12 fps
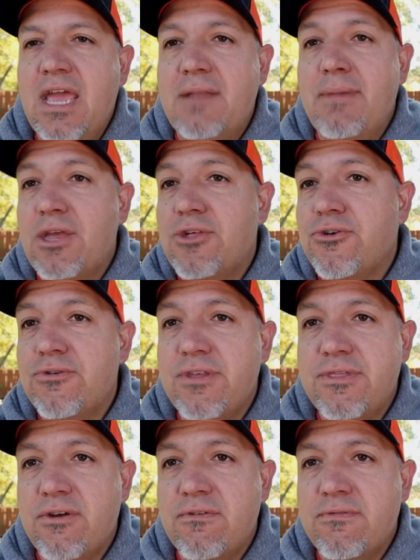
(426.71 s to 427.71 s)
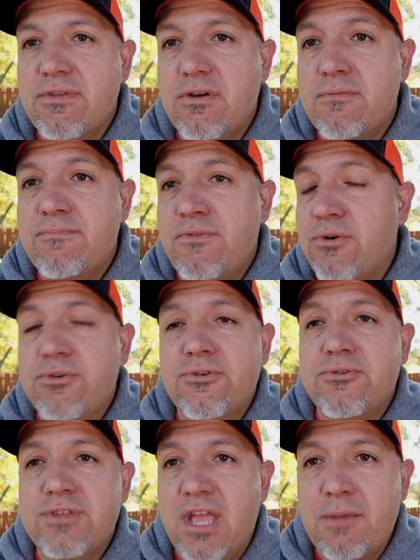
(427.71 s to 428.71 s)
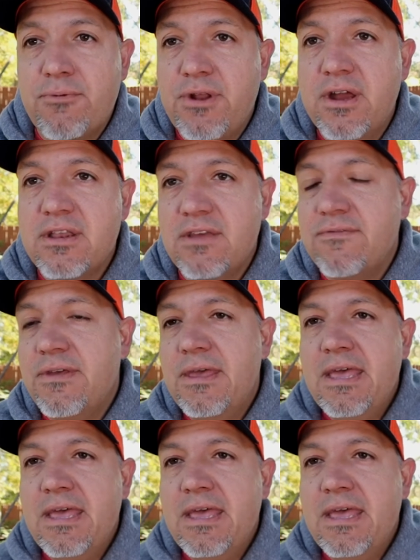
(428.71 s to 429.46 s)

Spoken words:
and make sure that their folks are staying productive.